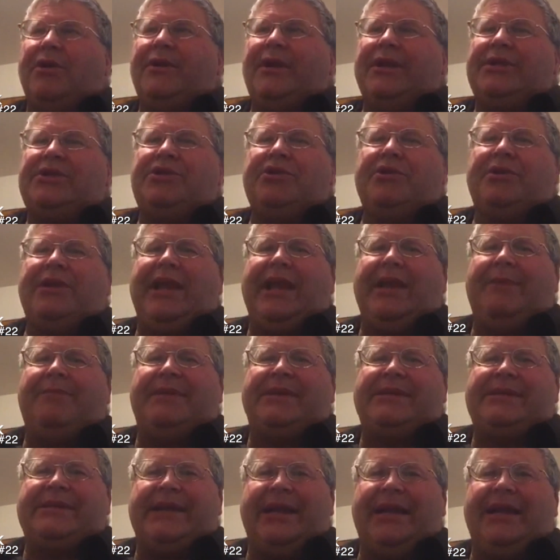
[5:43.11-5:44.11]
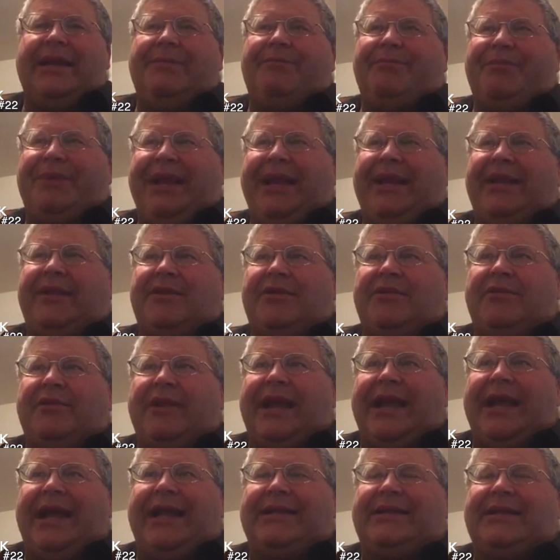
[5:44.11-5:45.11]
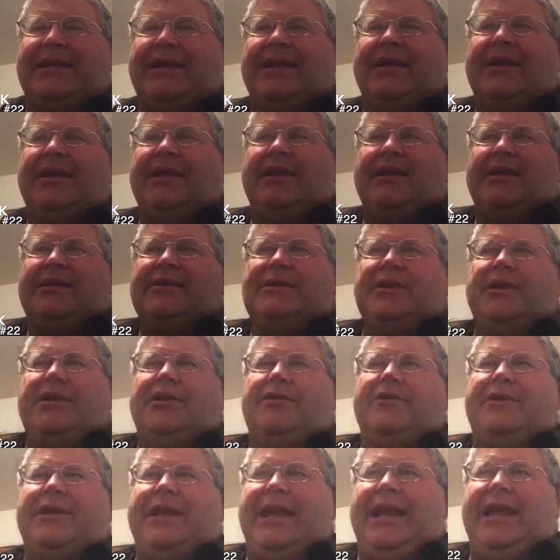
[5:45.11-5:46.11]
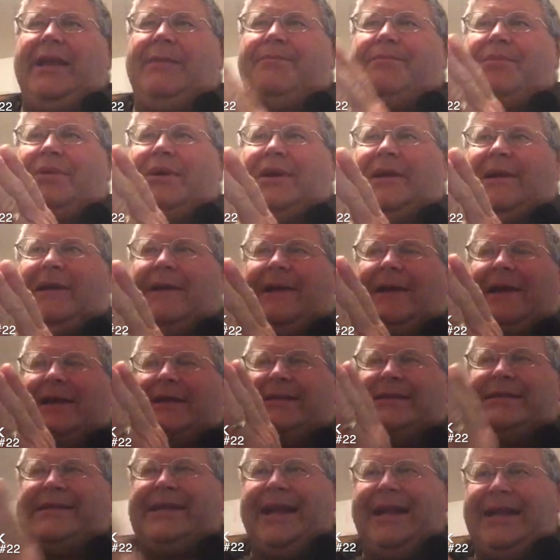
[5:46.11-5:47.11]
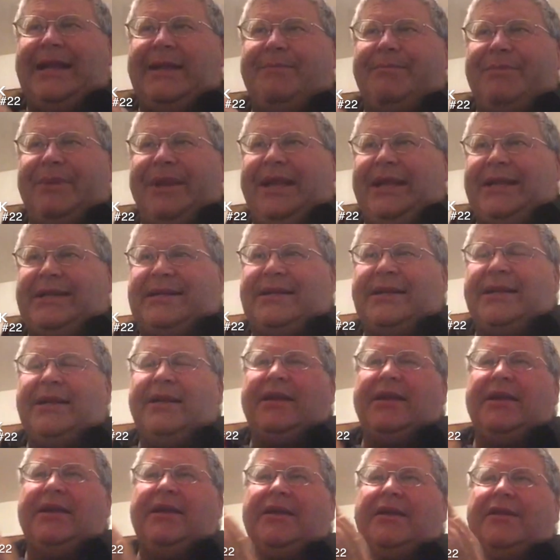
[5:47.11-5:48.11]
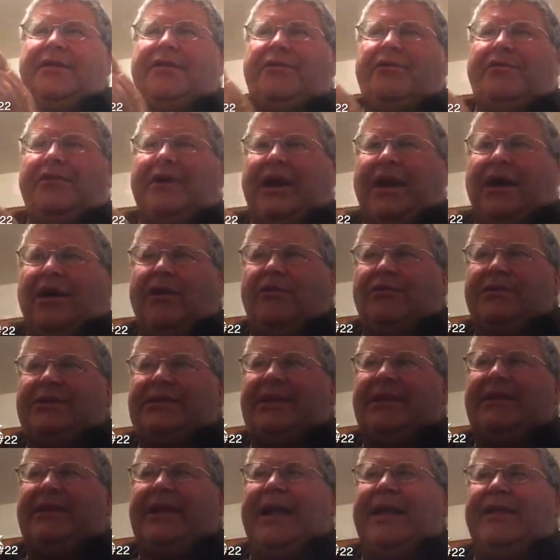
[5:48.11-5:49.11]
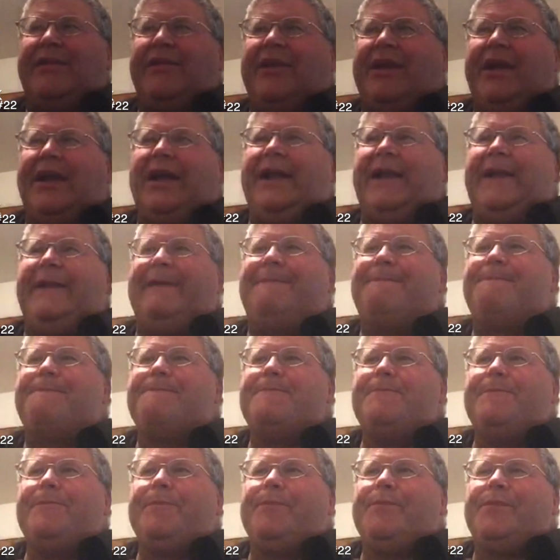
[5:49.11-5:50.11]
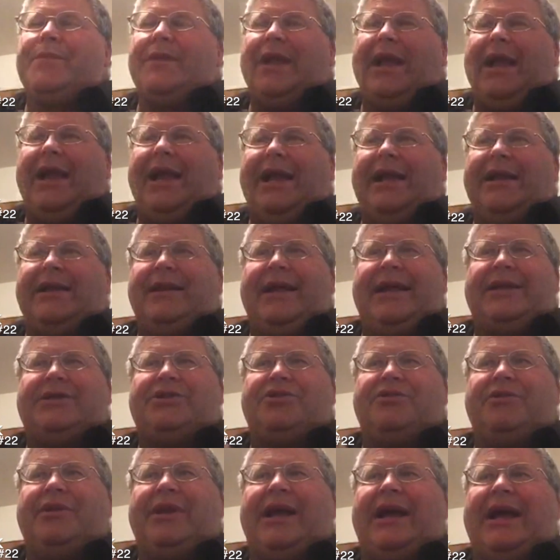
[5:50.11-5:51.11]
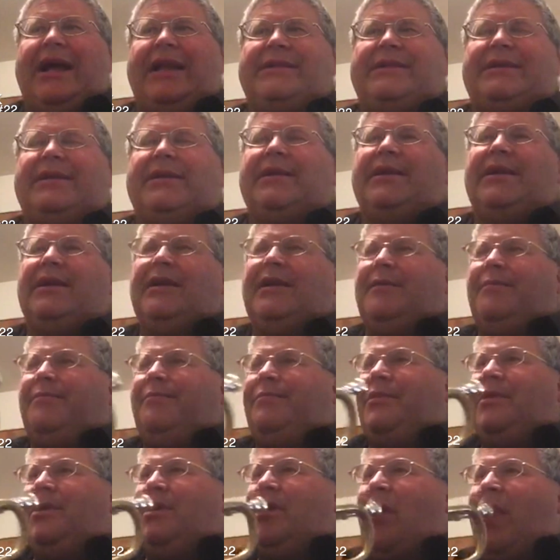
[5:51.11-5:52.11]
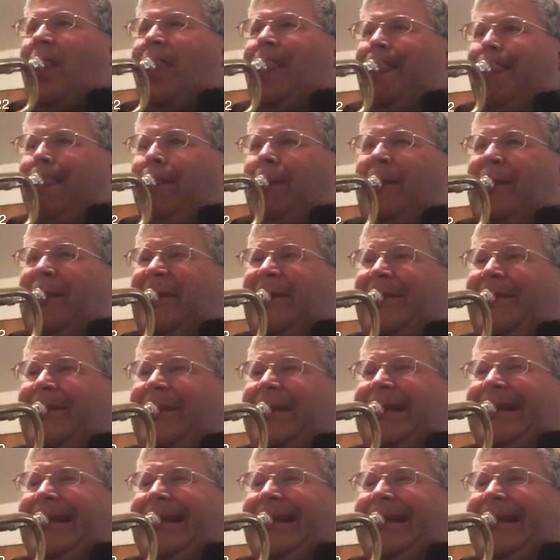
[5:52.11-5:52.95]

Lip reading: that you keep a steady beat through that. So you keep a steady beat throughout that line, and that you're not going.